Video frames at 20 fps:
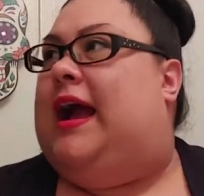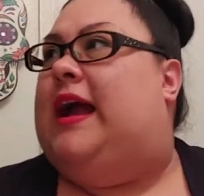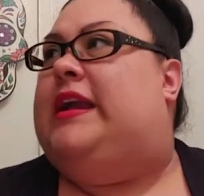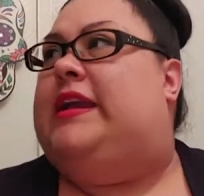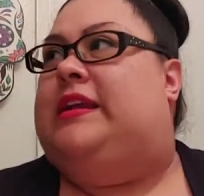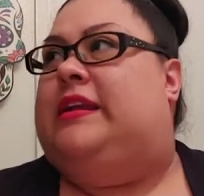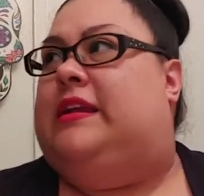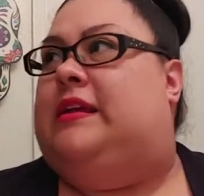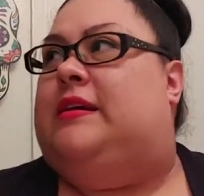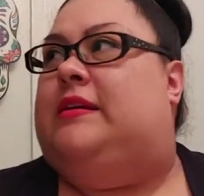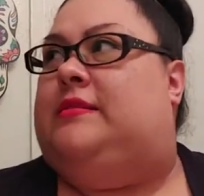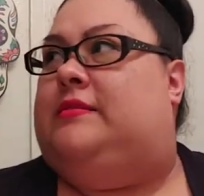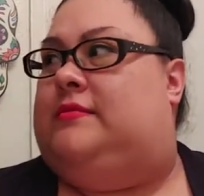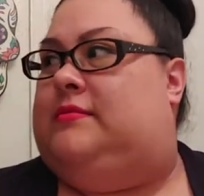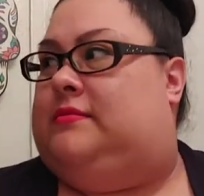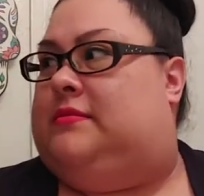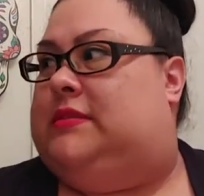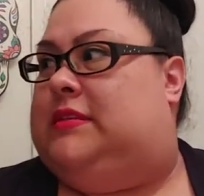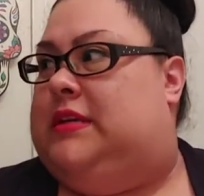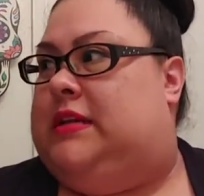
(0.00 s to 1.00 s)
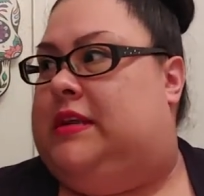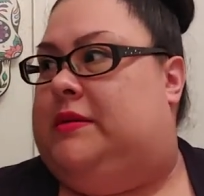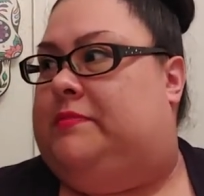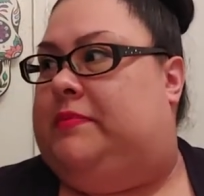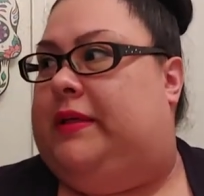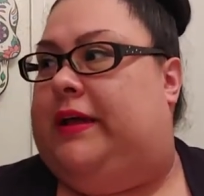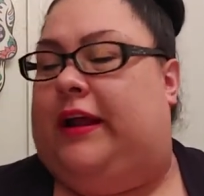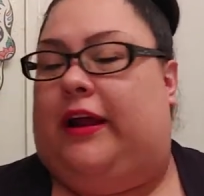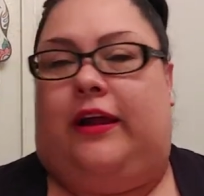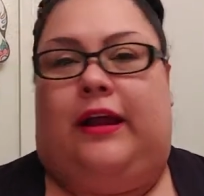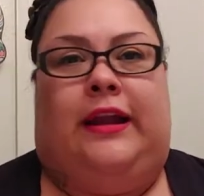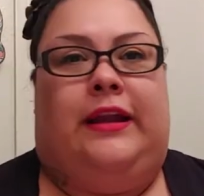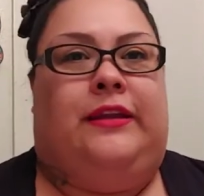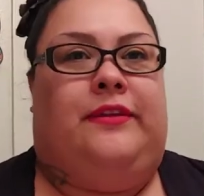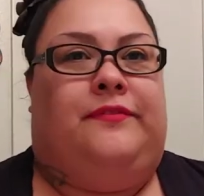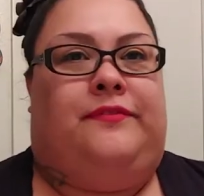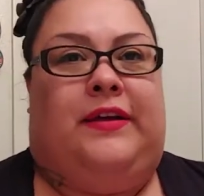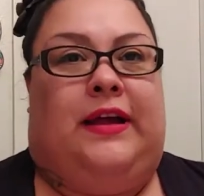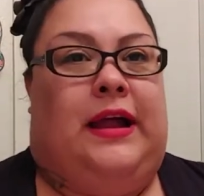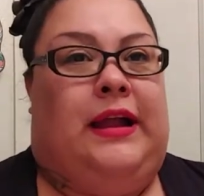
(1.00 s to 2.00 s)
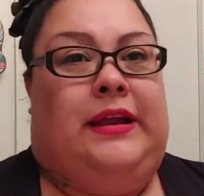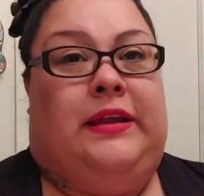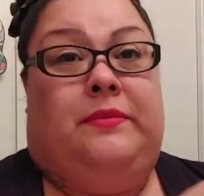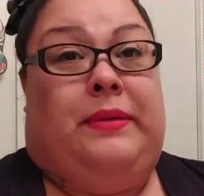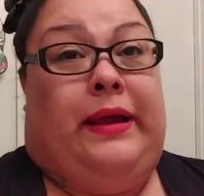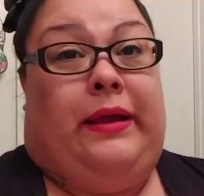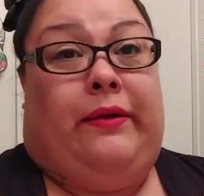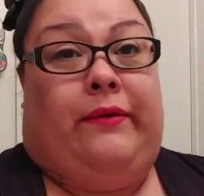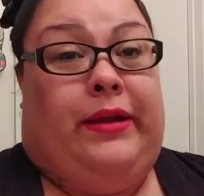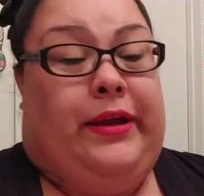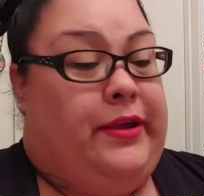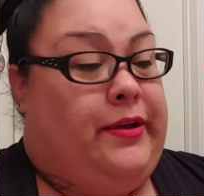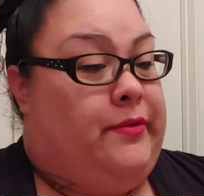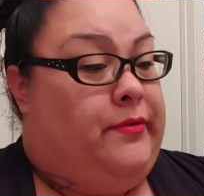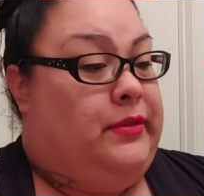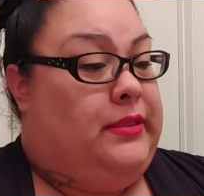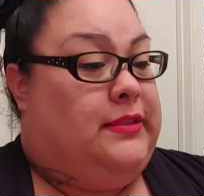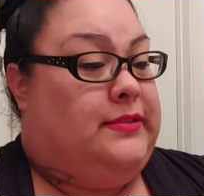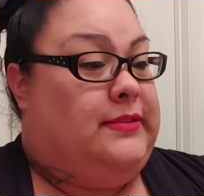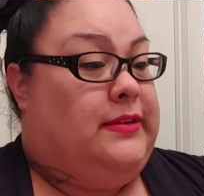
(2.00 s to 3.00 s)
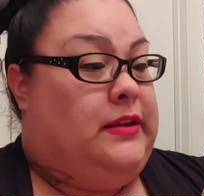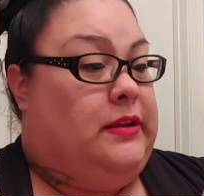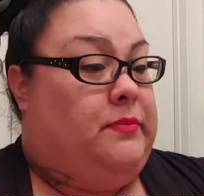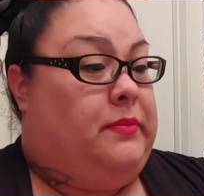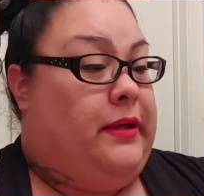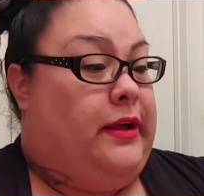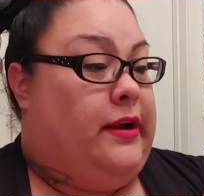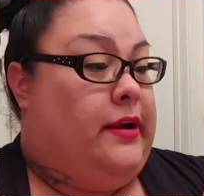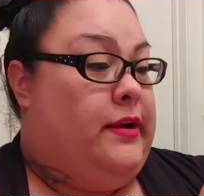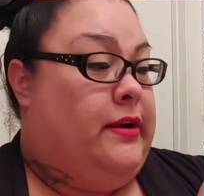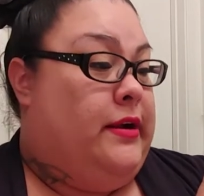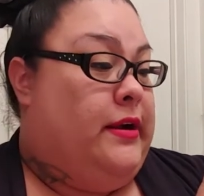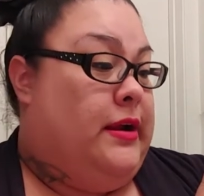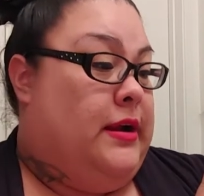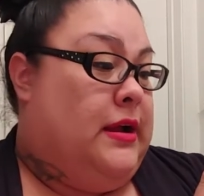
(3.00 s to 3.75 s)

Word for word: I need a CD player. I need to find, I need to buy a radio with a CD player.